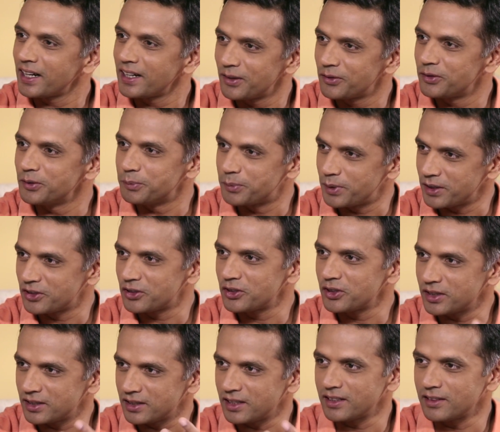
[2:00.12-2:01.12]
kind of
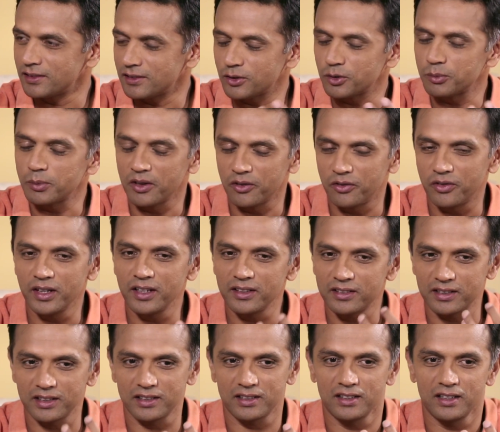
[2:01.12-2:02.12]
impression, and on my
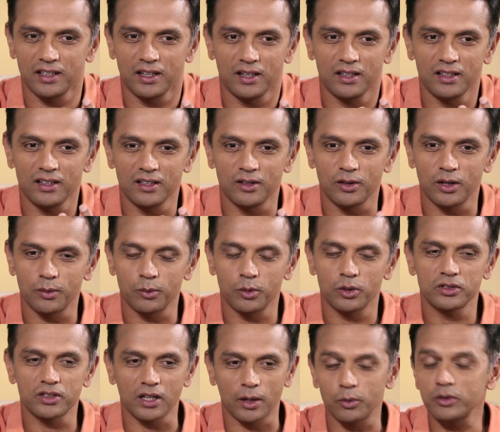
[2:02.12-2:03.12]
face, I
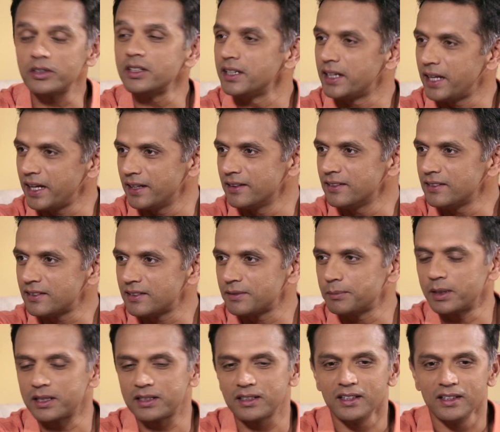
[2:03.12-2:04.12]
was intense,
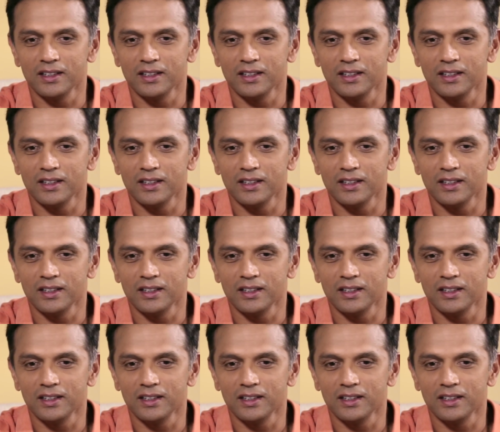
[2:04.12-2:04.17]
but